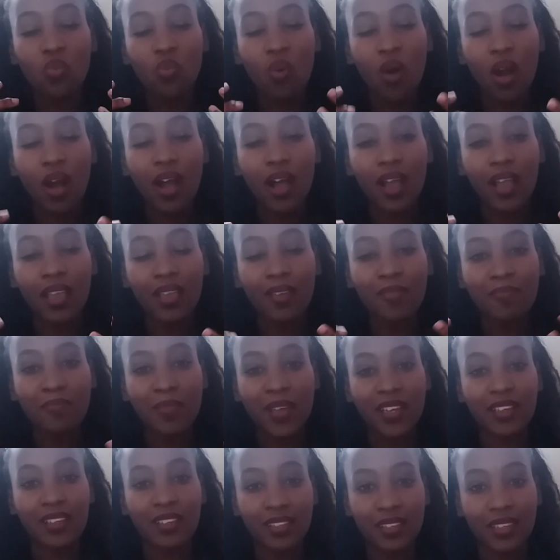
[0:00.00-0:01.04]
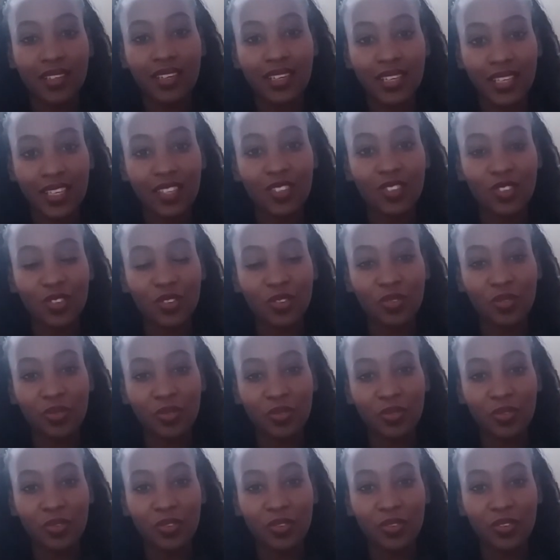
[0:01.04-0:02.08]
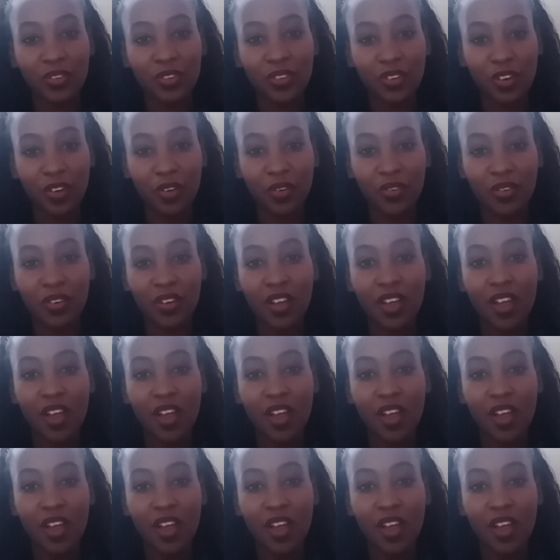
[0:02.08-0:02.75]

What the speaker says: why medicine needs you, you know?